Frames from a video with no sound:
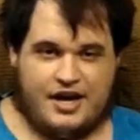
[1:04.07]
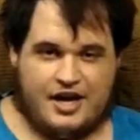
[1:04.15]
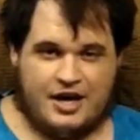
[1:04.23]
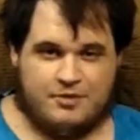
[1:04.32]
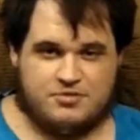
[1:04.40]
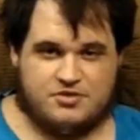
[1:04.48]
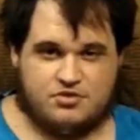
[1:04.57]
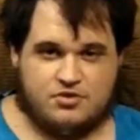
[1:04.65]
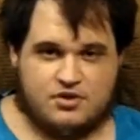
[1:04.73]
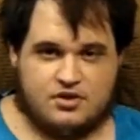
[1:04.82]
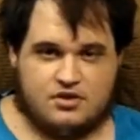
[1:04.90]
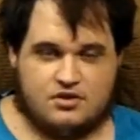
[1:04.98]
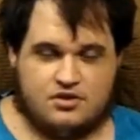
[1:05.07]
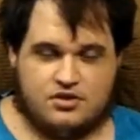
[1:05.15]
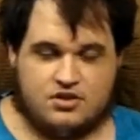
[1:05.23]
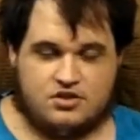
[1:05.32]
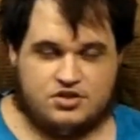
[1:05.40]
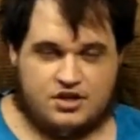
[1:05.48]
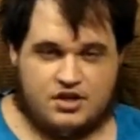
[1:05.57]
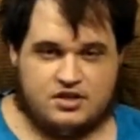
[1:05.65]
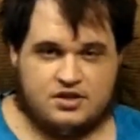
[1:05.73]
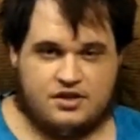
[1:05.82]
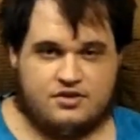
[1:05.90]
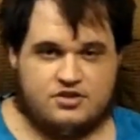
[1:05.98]
apps look. You can
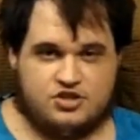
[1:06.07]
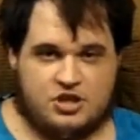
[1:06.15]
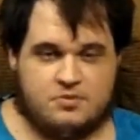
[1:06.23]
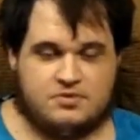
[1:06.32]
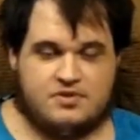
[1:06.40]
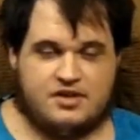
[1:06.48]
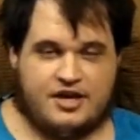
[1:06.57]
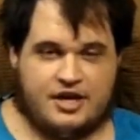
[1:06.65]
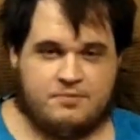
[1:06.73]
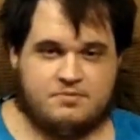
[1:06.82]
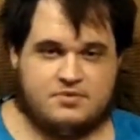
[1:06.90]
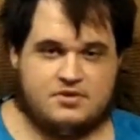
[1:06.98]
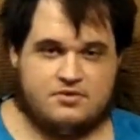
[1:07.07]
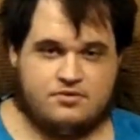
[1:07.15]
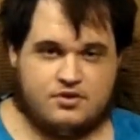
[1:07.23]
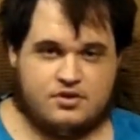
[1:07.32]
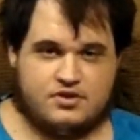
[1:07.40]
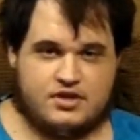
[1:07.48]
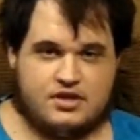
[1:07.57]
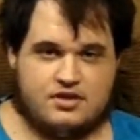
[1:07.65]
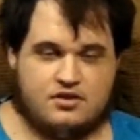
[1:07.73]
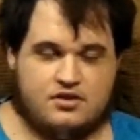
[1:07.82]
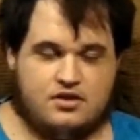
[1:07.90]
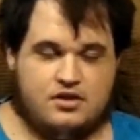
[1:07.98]
change how the shapes of the apps look like.
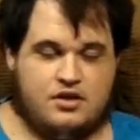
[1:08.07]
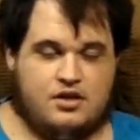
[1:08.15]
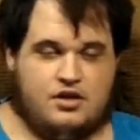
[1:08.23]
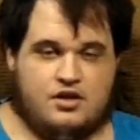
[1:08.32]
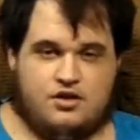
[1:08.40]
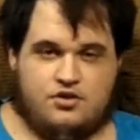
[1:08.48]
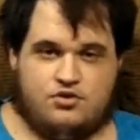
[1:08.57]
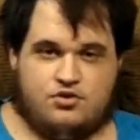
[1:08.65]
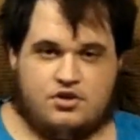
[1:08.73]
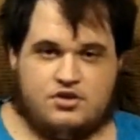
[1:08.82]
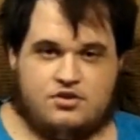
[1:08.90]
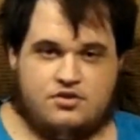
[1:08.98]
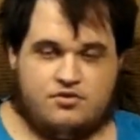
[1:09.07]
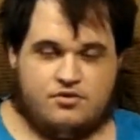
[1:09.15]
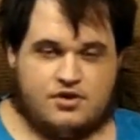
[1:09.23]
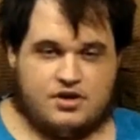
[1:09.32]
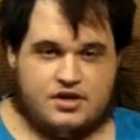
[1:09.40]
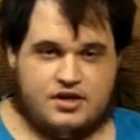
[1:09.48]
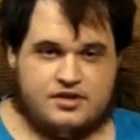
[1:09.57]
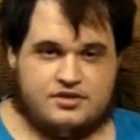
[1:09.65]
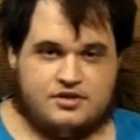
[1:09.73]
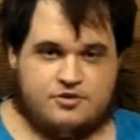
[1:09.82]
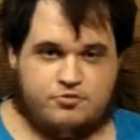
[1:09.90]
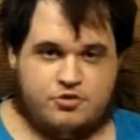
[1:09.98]
You can do the
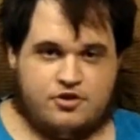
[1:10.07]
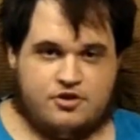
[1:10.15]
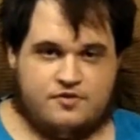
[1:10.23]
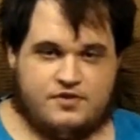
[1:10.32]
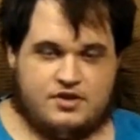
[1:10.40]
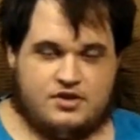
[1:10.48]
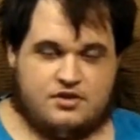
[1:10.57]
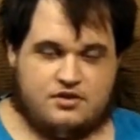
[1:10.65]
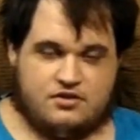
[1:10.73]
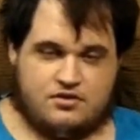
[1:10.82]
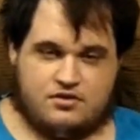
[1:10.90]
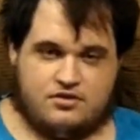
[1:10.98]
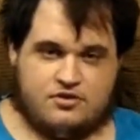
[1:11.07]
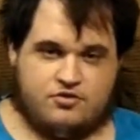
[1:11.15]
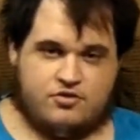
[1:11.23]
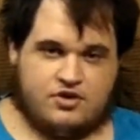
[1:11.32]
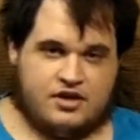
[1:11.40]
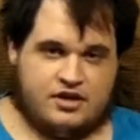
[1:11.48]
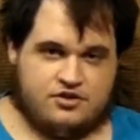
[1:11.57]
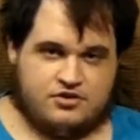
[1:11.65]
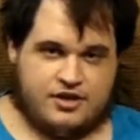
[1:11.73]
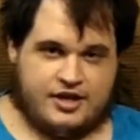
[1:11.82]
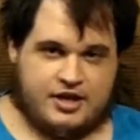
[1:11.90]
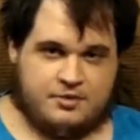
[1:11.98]
organizing part of it, organize your
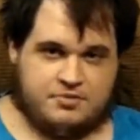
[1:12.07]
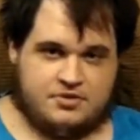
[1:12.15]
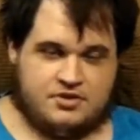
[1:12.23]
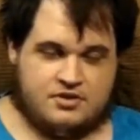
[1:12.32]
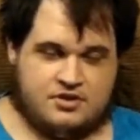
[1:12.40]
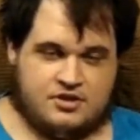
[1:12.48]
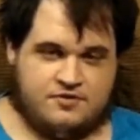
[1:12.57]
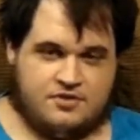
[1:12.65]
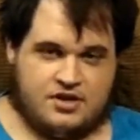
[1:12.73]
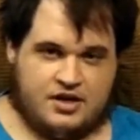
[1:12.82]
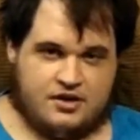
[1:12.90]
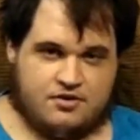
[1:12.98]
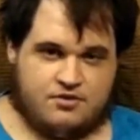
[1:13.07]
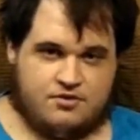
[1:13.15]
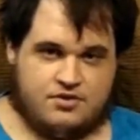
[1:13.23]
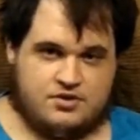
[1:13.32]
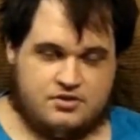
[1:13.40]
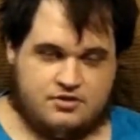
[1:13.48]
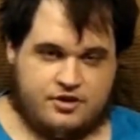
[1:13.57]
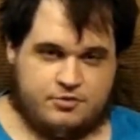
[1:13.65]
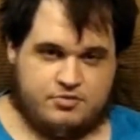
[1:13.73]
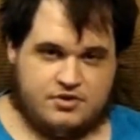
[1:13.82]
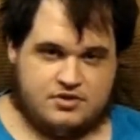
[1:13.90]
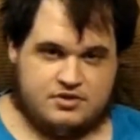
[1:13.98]
apps to different categories and
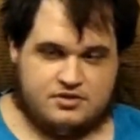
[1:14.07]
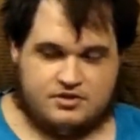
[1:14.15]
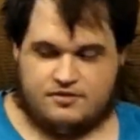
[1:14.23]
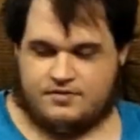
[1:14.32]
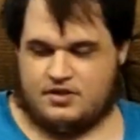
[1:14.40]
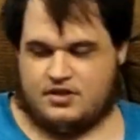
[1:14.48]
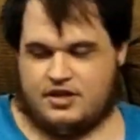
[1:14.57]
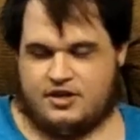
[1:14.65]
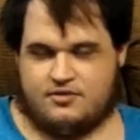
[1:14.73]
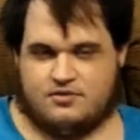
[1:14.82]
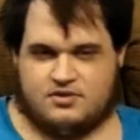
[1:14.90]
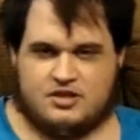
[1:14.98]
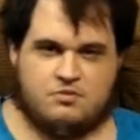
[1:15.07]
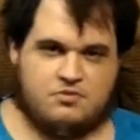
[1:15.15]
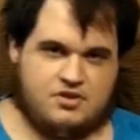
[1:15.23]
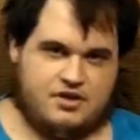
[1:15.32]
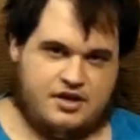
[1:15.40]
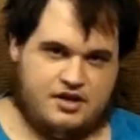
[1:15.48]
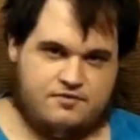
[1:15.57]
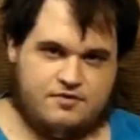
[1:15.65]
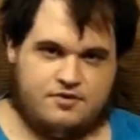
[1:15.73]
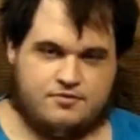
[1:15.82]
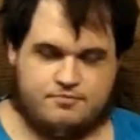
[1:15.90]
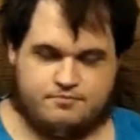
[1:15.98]
topics and stuff like that. Same with the iPhone.